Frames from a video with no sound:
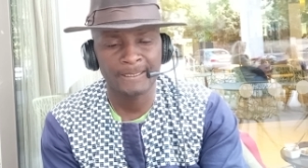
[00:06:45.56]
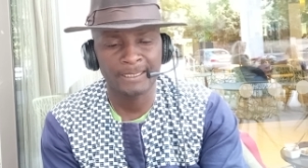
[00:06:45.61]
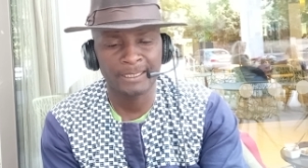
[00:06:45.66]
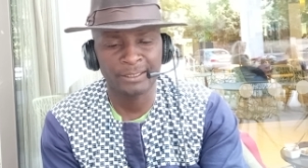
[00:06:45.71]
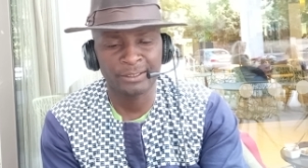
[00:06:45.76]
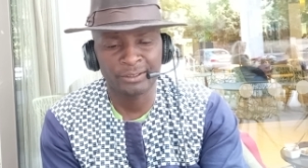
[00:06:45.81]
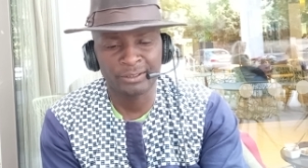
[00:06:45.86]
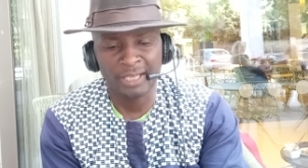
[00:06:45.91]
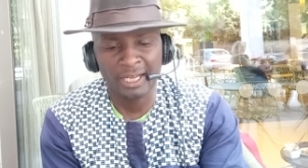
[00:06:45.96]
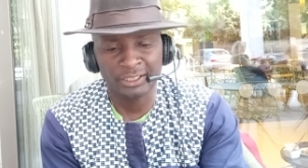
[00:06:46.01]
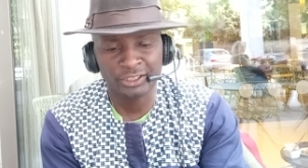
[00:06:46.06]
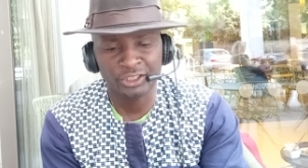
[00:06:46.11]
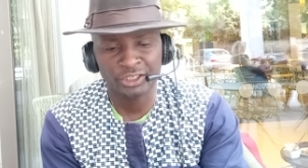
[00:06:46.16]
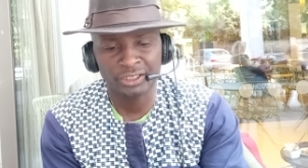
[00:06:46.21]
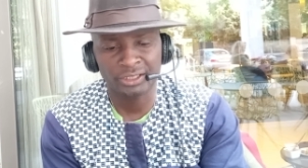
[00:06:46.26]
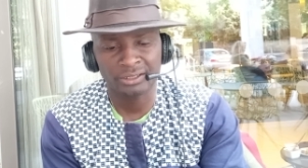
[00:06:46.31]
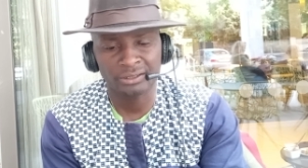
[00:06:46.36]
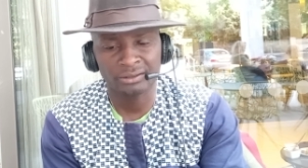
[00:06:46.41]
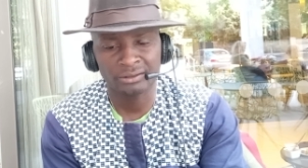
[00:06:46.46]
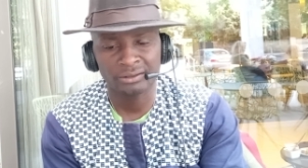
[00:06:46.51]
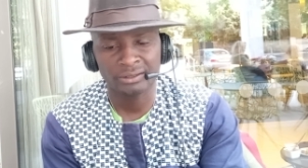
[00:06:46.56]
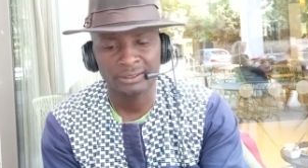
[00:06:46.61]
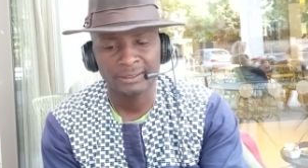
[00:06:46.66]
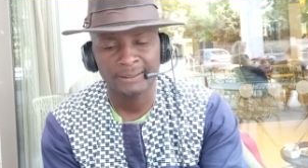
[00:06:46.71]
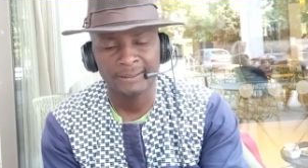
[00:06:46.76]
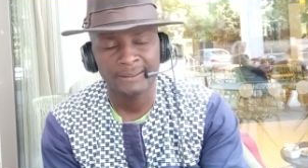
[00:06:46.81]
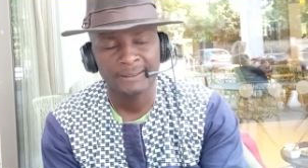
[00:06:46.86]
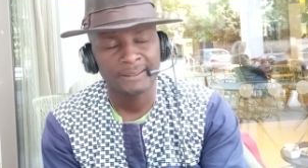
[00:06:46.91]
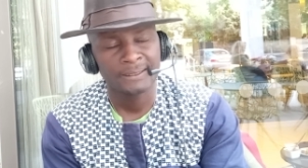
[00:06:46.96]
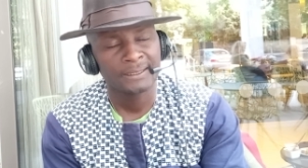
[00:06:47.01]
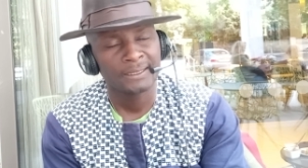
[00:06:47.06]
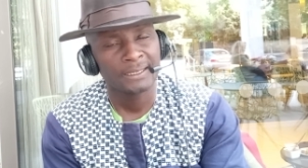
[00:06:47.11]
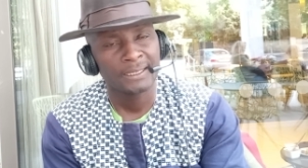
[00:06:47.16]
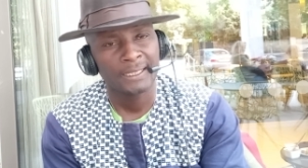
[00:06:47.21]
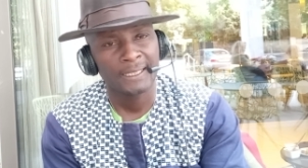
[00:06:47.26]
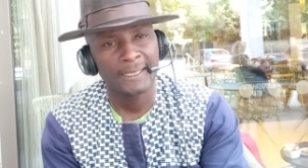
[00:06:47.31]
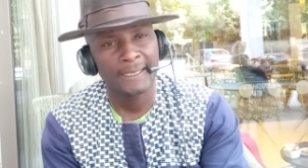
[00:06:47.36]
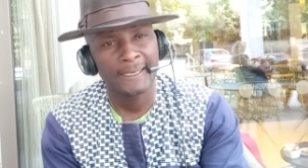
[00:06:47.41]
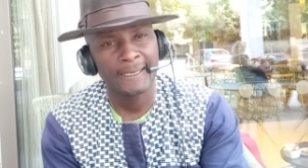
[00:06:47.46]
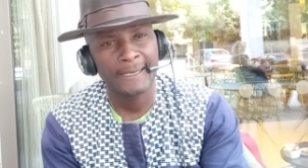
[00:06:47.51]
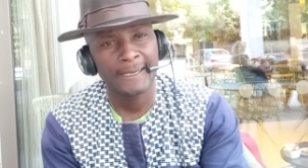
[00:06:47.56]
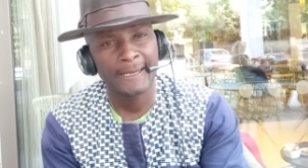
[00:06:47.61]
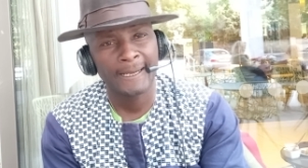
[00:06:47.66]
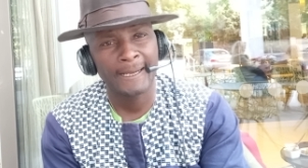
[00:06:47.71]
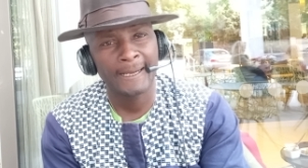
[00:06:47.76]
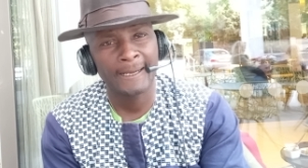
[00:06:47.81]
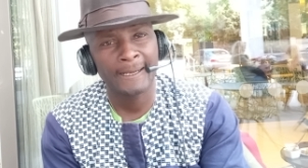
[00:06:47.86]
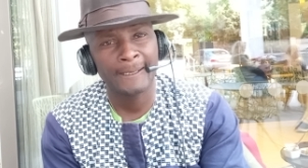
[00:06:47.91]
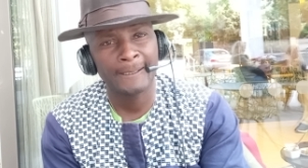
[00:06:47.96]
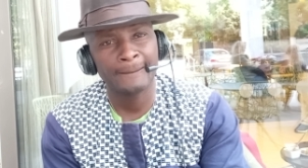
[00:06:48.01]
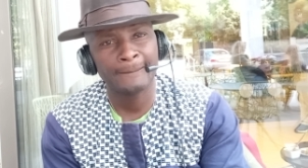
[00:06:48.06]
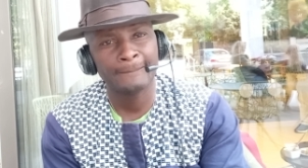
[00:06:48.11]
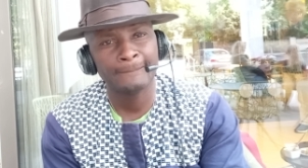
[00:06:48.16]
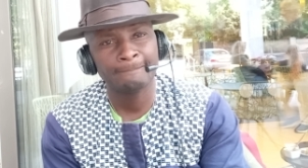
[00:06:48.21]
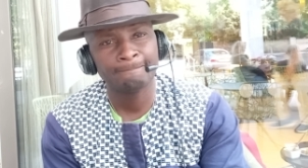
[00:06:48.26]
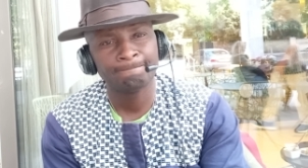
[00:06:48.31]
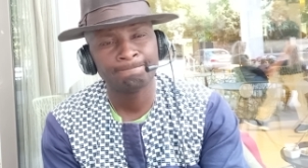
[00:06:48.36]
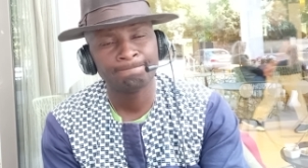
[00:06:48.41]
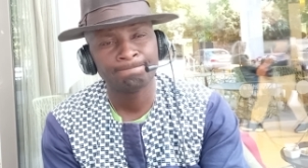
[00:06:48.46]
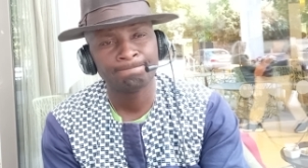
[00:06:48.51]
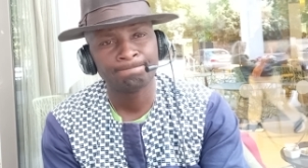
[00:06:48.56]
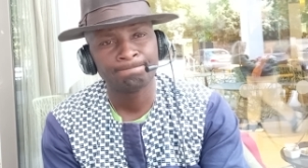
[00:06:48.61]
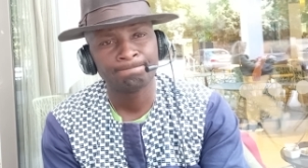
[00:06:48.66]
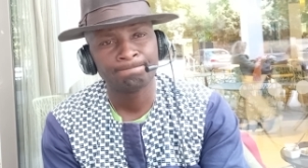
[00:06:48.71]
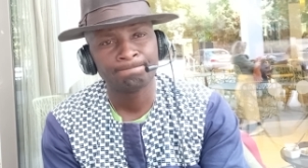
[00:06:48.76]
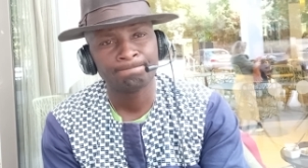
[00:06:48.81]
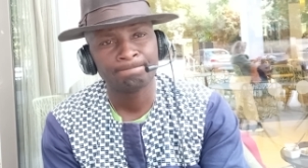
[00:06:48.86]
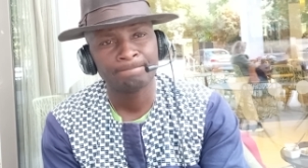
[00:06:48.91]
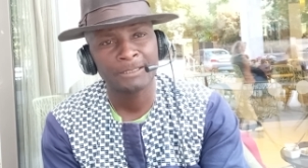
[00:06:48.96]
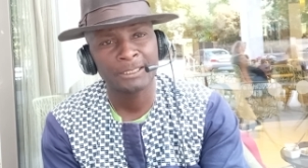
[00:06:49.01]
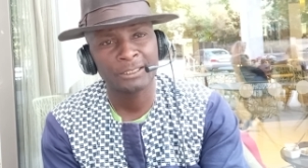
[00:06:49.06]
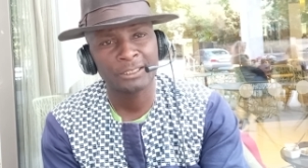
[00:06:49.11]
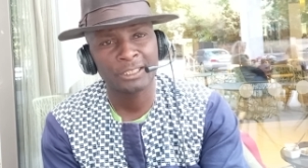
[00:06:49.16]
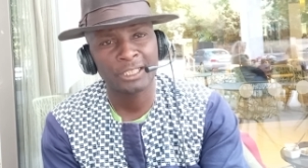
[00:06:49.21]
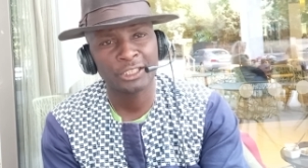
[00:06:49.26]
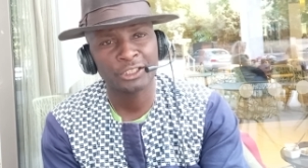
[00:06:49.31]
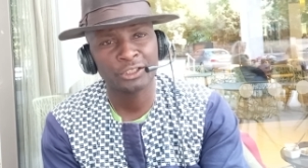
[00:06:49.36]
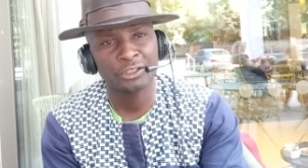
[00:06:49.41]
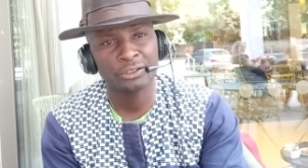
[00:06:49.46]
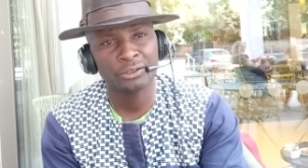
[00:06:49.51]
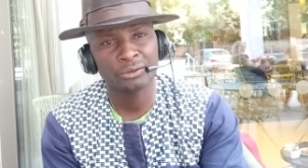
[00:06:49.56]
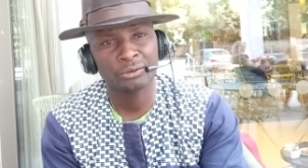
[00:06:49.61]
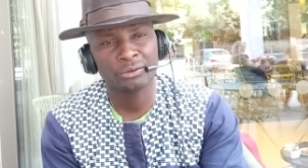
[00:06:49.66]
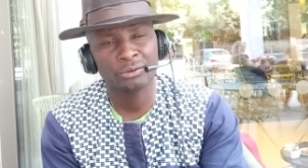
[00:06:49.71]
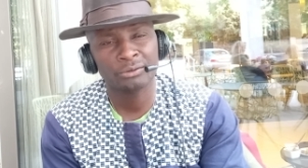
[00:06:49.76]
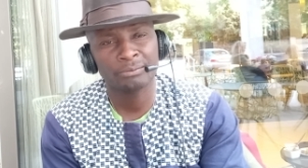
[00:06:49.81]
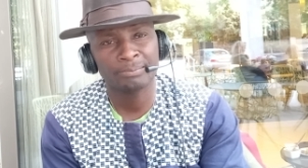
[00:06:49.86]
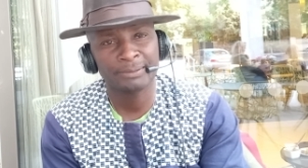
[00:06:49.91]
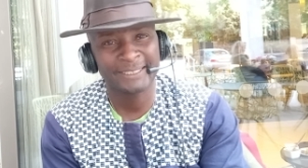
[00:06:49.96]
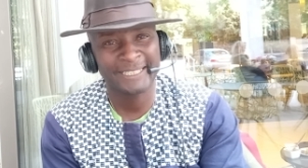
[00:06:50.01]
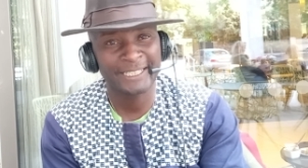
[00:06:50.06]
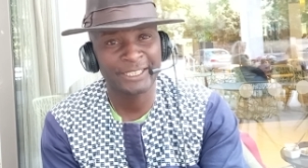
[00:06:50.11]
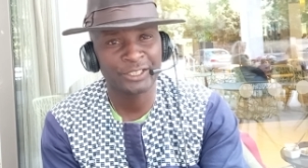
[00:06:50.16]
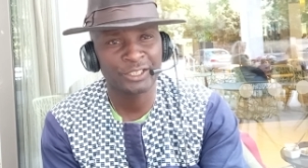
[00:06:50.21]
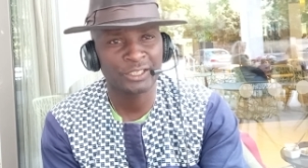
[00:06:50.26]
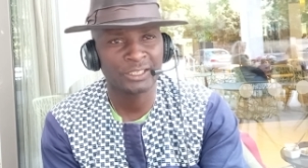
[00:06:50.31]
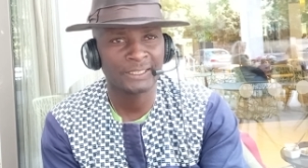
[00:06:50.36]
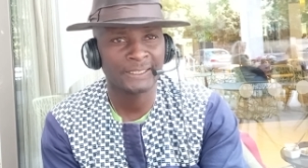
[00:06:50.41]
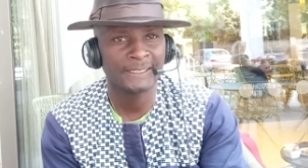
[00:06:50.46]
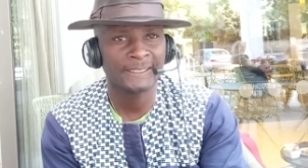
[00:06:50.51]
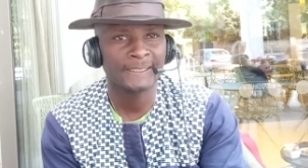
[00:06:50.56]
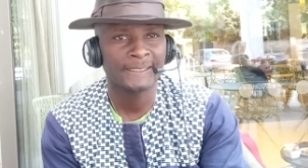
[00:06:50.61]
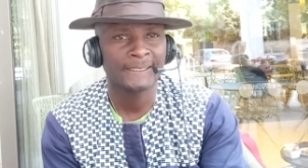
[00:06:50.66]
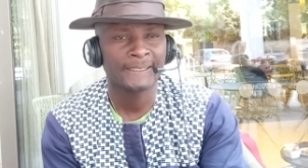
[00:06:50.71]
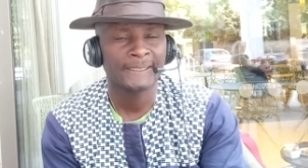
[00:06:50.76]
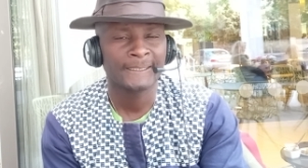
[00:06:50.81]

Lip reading: a nutshell how international law could potentially